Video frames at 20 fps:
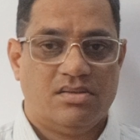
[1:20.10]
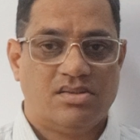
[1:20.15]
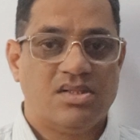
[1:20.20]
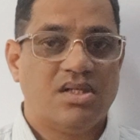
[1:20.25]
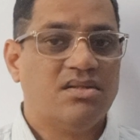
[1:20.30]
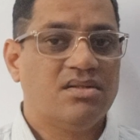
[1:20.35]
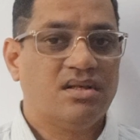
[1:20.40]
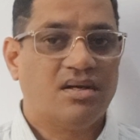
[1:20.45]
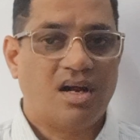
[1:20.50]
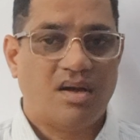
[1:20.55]

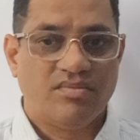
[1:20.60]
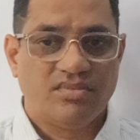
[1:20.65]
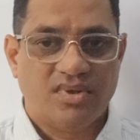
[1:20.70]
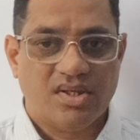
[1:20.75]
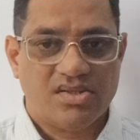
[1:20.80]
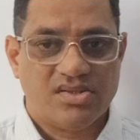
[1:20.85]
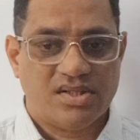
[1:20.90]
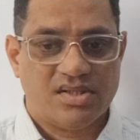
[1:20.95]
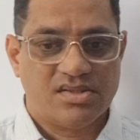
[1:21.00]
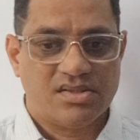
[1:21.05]
Sant
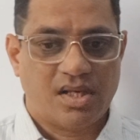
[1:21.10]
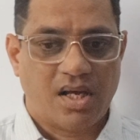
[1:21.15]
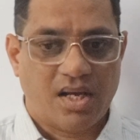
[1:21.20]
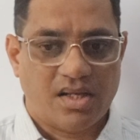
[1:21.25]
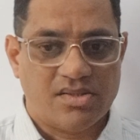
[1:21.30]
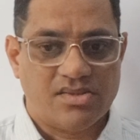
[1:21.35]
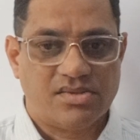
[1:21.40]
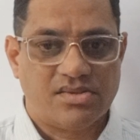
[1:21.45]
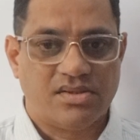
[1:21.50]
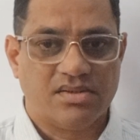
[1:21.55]
Ramdas has
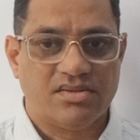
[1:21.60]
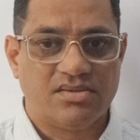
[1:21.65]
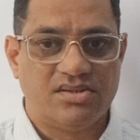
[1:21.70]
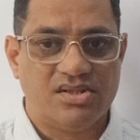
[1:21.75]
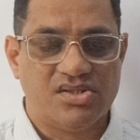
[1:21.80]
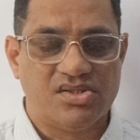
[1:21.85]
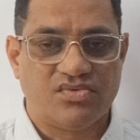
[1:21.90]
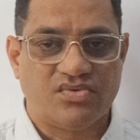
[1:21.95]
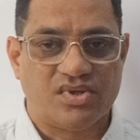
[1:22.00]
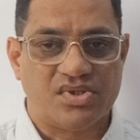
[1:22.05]
answered
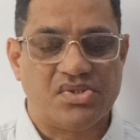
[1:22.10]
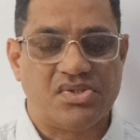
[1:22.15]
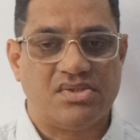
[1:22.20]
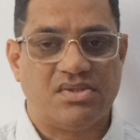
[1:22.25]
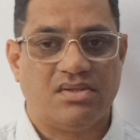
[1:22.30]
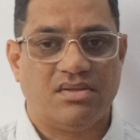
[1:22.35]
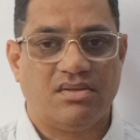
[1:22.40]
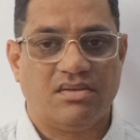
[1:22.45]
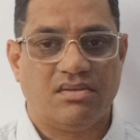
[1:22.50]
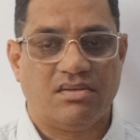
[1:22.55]
this
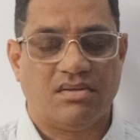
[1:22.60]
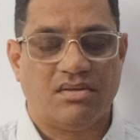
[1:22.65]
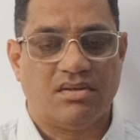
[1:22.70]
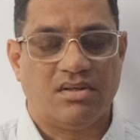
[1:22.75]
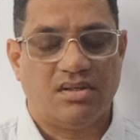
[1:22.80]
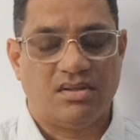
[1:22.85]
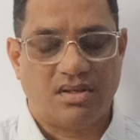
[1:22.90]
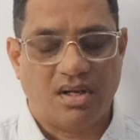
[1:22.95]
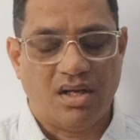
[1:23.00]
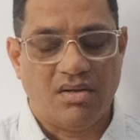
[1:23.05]
question
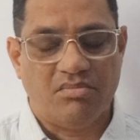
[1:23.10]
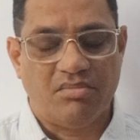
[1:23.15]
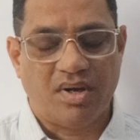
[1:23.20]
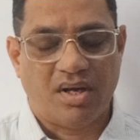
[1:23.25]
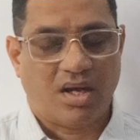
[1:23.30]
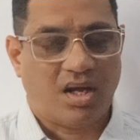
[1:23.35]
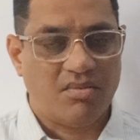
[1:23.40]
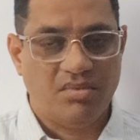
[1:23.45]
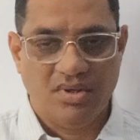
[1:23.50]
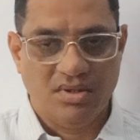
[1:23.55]
time
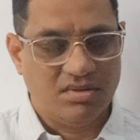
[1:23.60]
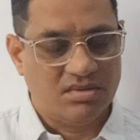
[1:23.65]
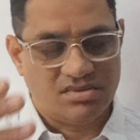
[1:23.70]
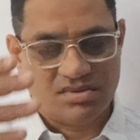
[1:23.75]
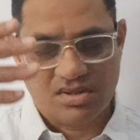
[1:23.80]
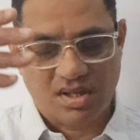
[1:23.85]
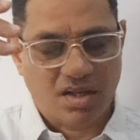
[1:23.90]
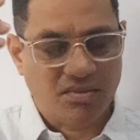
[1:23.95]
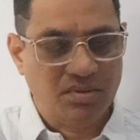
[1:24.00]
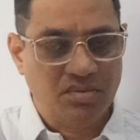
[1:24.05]

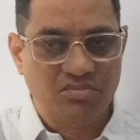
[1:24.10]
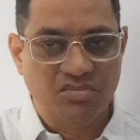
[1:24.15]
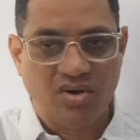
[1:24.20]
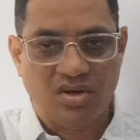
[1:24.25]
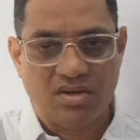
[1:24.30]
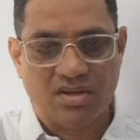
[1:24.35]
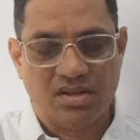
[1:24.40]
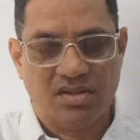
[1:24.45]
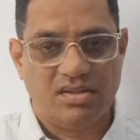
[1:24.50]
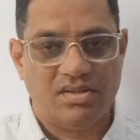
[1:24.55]

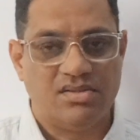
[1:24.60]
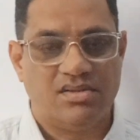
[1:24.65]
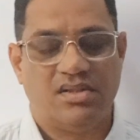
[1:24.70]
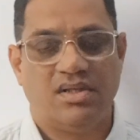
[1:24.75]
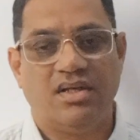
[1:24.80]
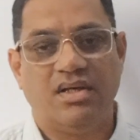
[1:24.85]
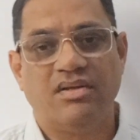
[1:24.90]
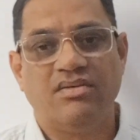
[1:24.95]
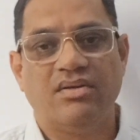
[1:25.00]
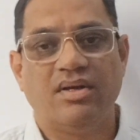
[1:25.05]
immemorial
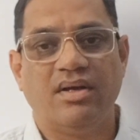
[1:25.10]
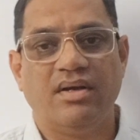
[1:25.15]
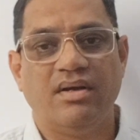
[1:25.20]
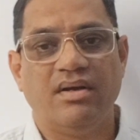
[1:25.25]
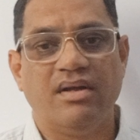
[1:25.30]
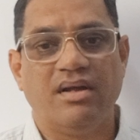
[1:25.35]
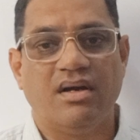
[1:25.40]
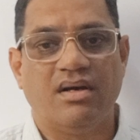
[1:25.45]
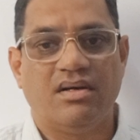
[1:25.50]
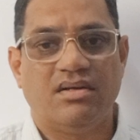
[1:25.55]
in
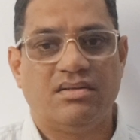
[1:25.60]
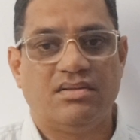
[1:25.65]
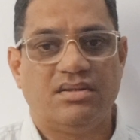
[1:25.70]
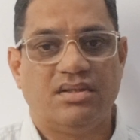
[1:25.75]
India,